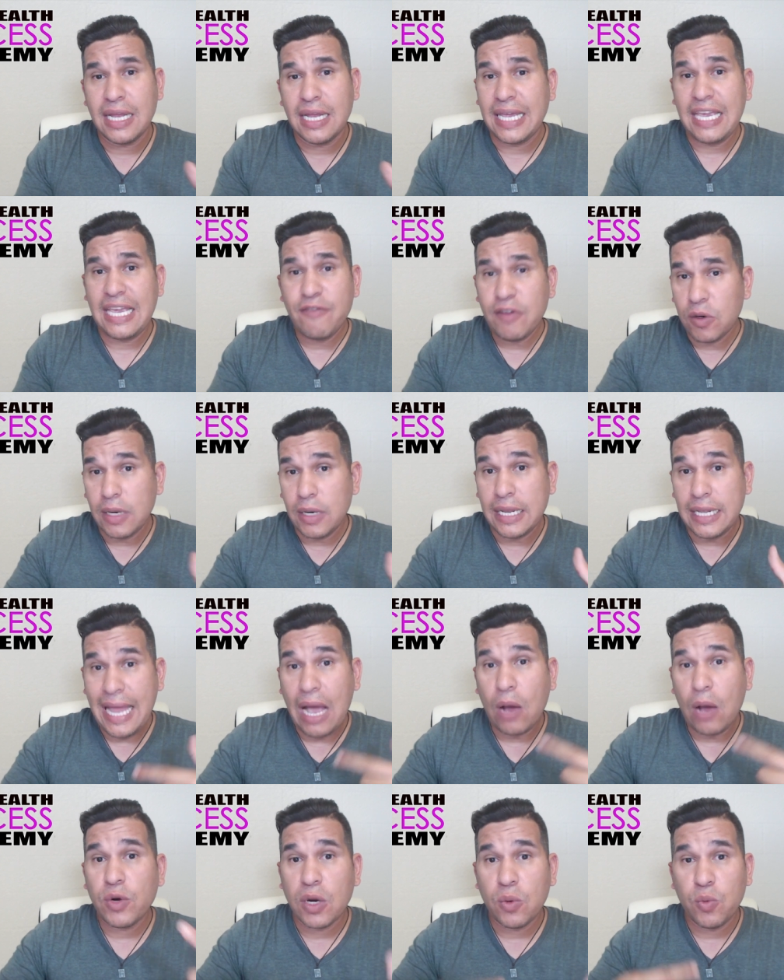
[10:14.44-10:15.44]
Even
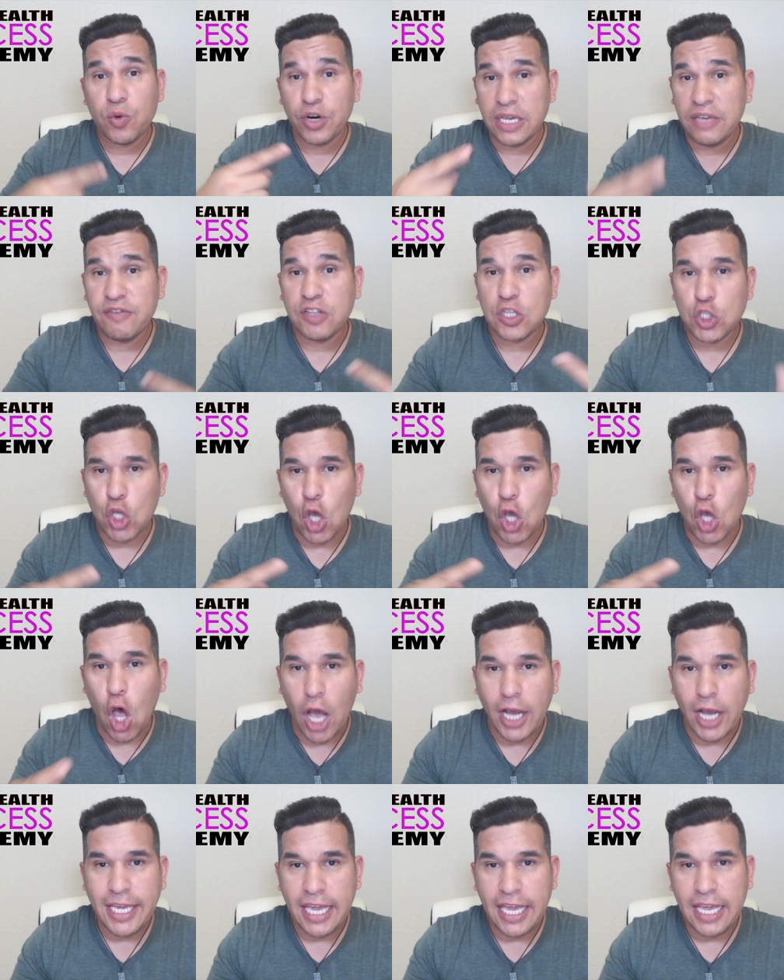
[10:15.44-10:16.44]
now that we're even
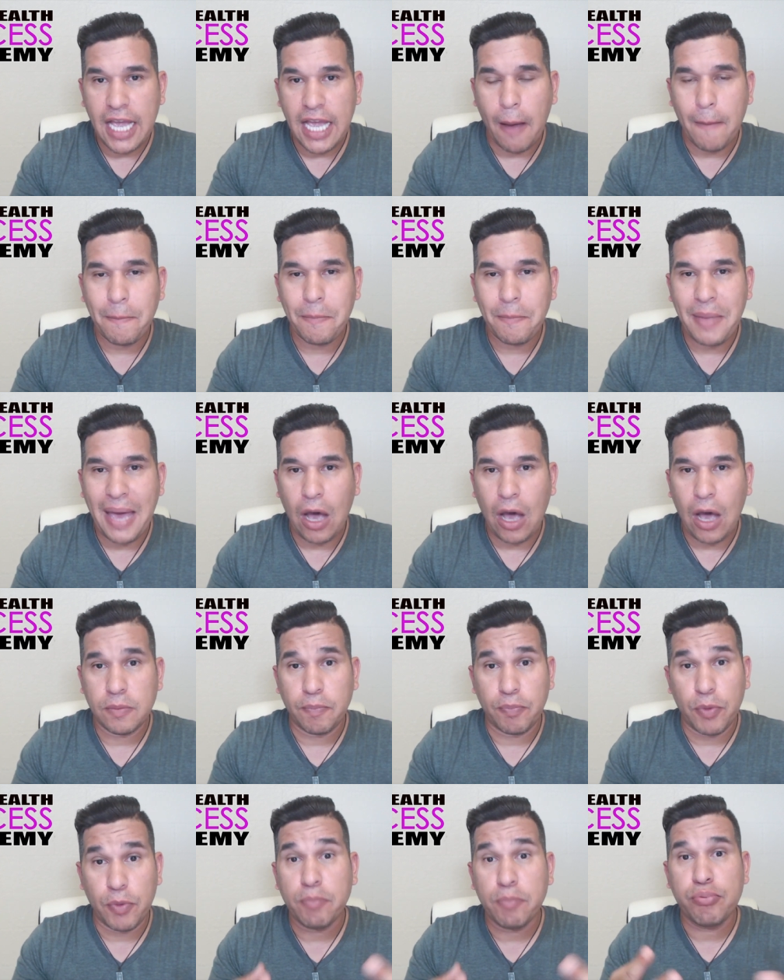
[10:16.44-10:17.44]
talking
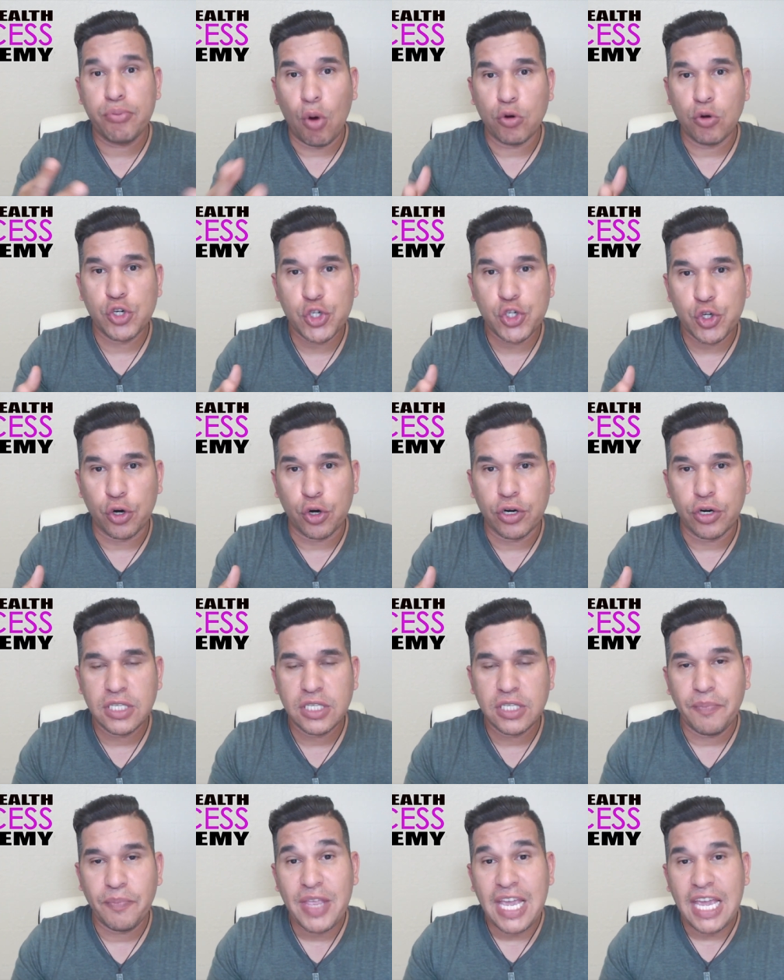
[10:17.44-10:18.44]
about
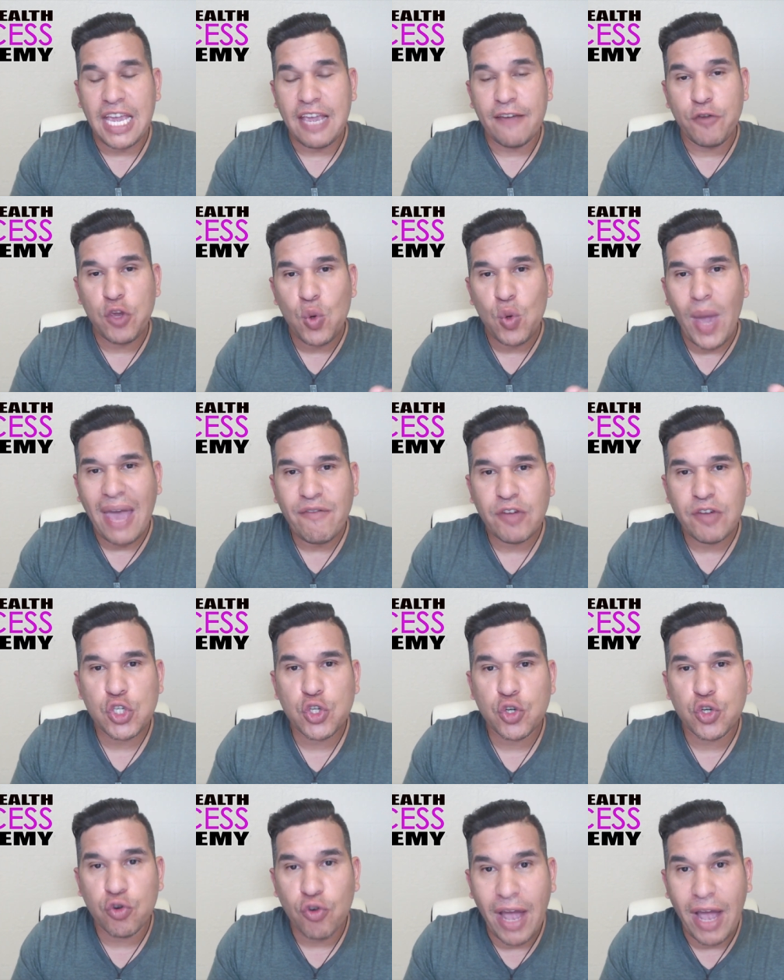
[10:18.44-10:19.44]
brochures, if you have a
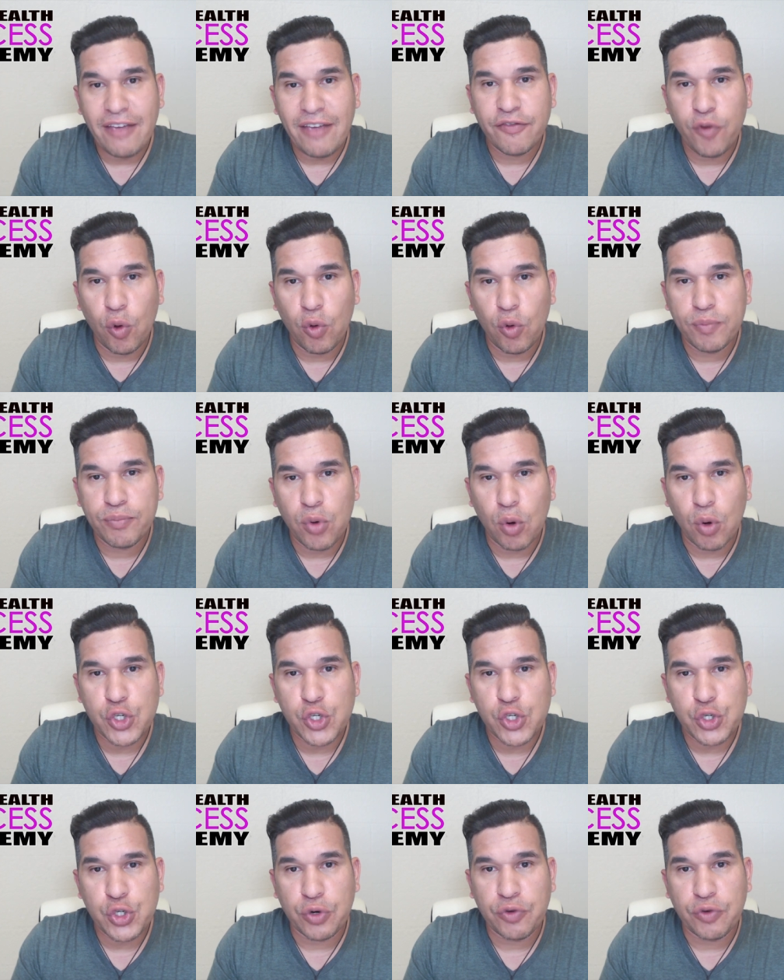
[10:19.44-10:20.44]
trifold
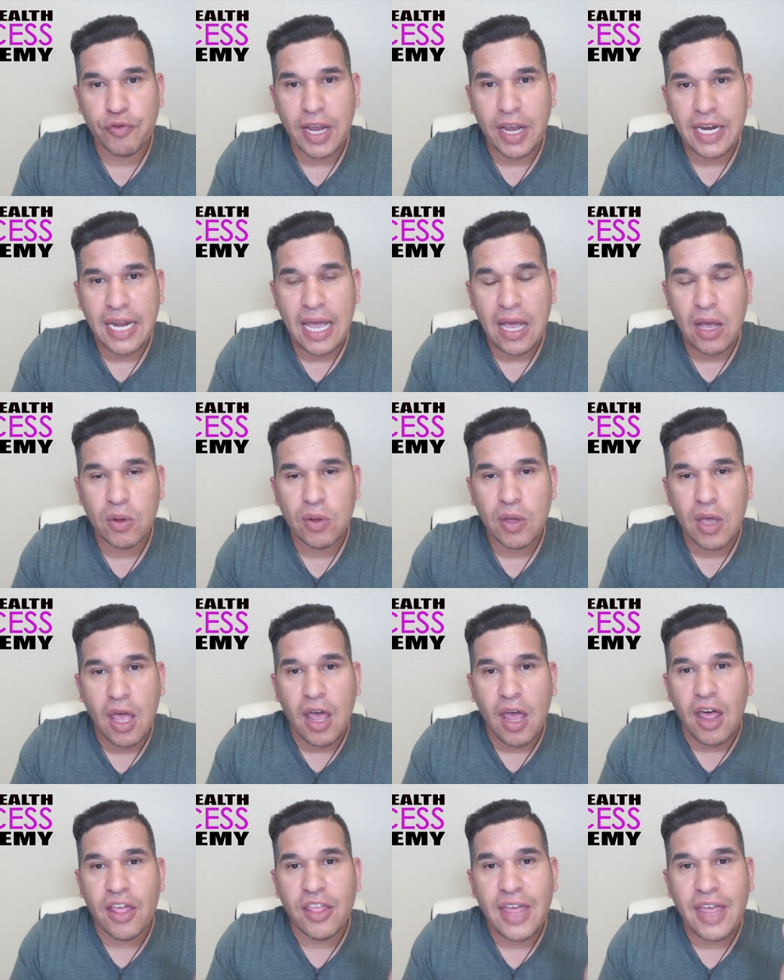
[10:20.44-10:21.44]
brochure right now,
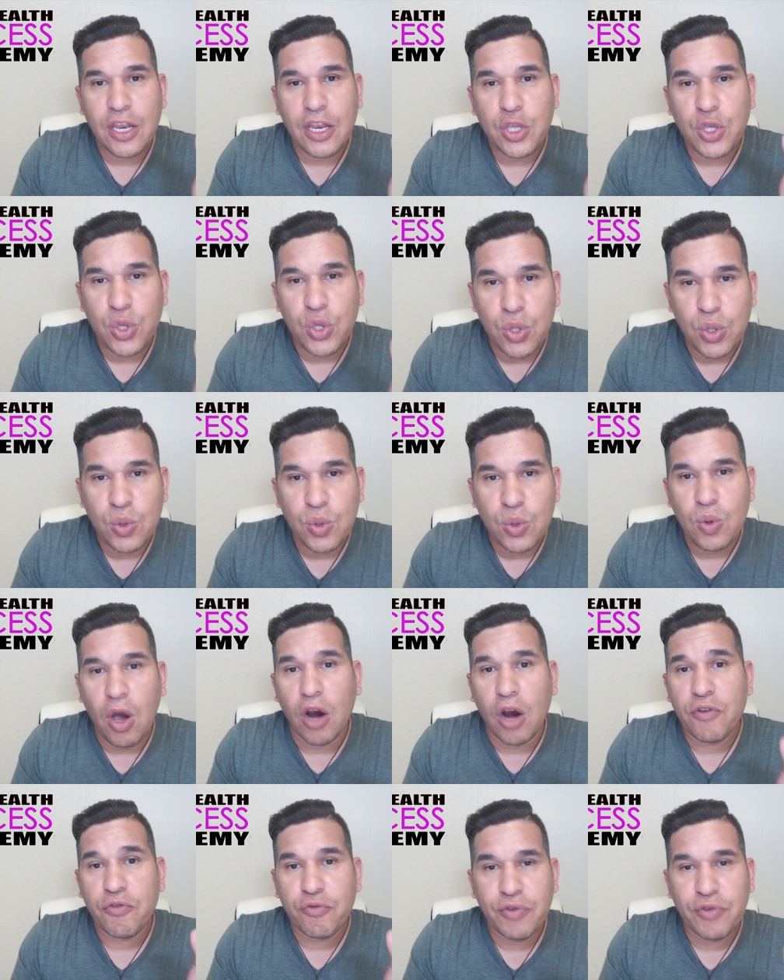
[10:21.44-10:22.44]
then you
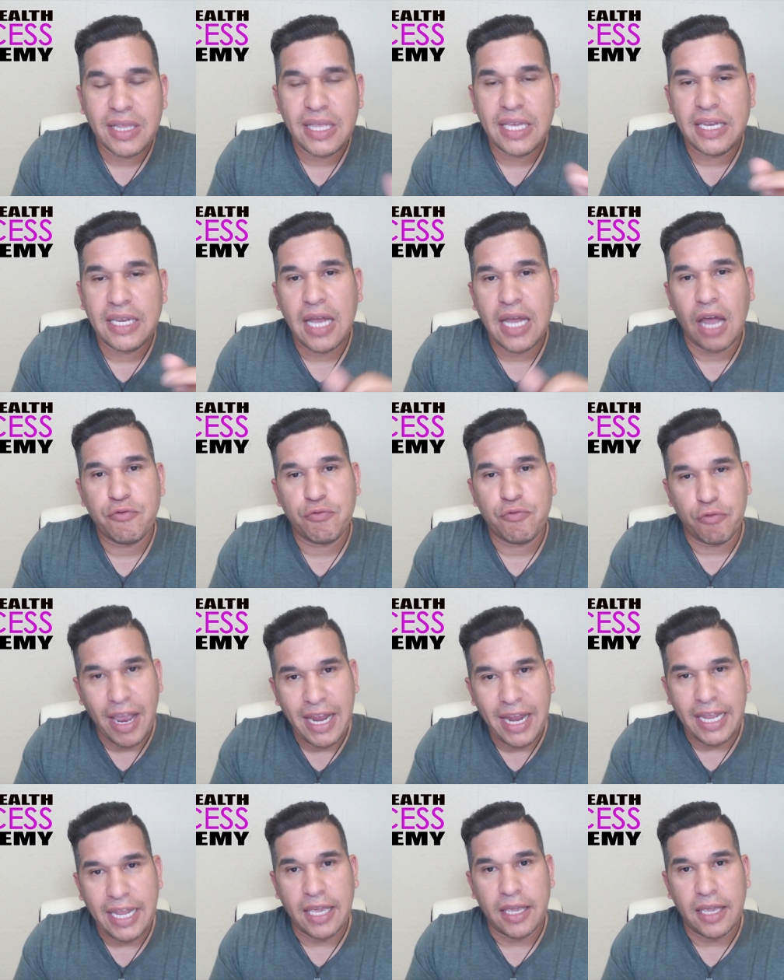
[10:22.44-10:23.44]
are really not
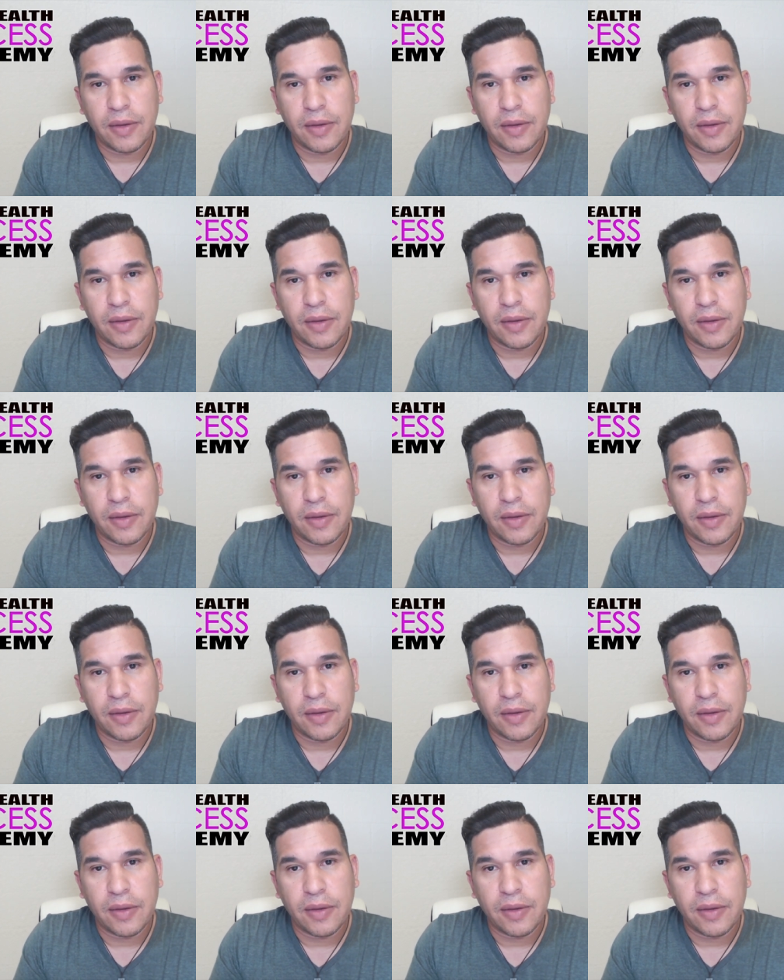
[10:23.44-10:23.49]
ready.